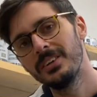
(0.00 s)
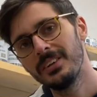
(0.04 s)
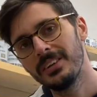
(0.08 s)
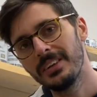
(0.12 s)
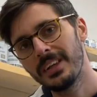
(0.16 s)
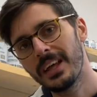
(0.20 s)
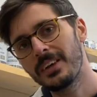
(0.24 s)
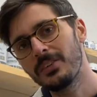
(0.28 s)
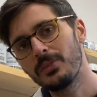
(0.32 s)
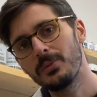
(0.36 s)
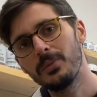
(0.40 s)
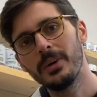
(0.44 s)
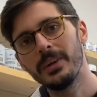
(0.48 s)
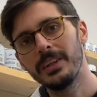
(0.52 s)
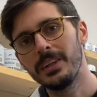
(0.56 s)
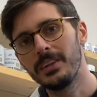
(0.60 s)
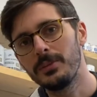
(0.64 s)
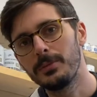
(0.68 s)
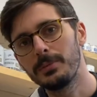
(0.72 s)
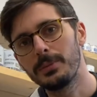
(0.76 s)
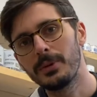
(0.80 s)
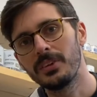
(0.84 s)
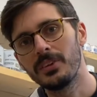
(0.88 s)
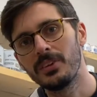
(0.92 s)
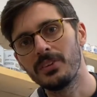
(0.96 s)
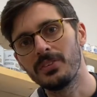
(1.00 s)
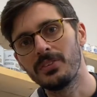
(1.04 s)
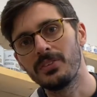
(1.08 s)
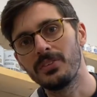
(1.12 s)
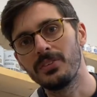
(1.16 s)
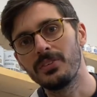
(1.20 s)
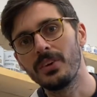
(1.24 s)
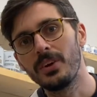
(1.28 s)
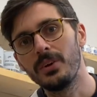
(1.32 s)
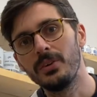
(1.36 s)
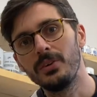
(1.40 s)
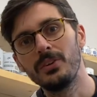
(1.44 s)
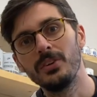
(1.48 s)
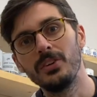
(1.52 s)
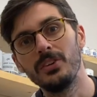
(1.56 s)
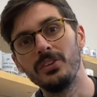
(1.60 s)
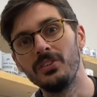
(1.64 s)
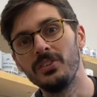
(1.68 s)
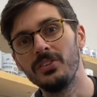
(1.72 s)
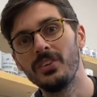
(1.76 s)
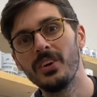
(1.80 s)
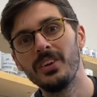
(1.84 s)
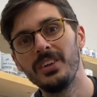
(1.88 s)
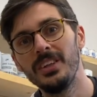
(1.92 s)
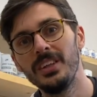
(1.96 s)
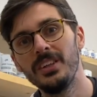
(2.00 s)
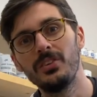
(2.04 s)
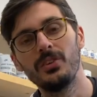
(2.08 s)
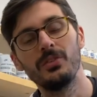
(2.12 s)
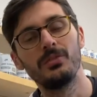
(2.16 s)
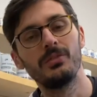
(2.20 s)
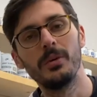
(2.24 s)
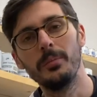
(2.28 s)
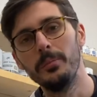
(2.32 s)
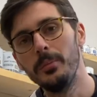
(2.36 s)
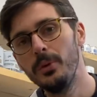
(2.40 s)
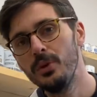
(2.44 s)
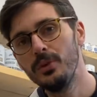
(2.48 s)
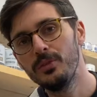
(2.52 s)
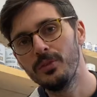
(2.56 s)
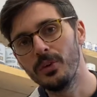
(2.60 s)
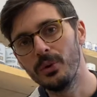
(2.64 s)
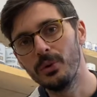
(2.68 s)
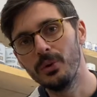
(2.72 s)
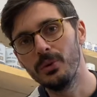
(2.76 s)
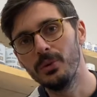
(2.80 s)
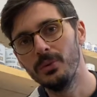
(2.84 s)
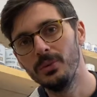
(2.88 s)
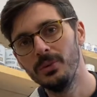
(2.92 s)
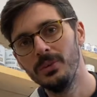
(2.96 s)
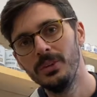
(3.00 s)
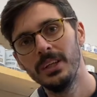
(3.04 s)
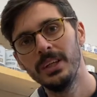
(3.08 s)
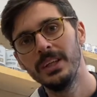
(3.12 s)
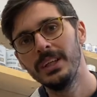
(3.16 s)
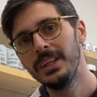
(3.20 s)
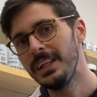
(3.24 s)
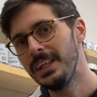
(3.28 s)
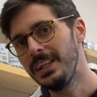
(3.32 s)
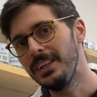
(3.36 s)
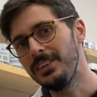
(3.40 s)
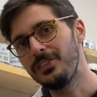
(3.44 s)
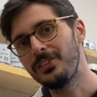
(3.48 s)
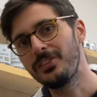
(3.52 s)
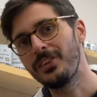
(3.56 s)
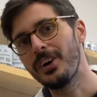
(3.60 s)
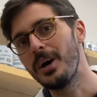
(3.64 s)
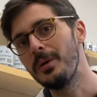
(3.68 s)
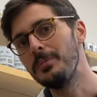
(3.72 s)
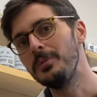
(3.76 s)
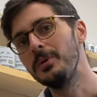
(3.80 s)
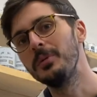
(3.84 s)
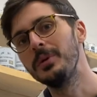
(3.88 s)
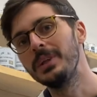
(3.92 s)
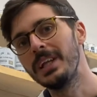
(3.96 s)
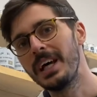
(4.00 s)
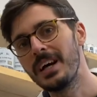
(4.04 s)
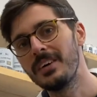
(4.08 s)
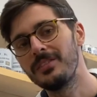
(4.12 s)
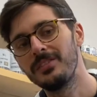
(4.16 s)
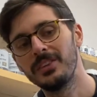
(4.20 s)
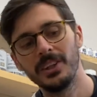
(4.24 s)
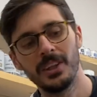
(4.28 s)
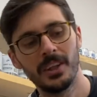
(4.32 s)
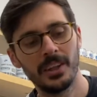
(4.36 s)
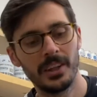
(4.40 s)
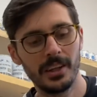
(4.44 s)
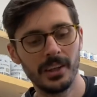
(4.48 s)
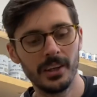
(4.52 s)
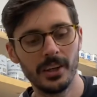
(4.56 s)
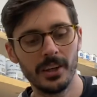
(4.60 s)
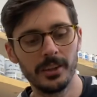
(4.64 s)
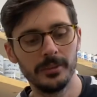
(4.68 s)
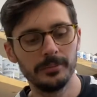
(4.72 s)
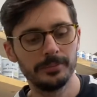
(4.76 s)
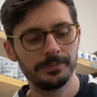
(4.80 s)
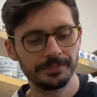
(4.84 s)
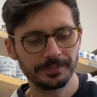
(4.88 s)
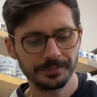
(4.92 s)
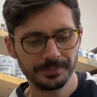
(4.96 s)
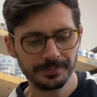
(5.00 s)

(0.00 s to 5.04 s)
That's why these products are so good. You don't need to remove it all each time you want to have another go.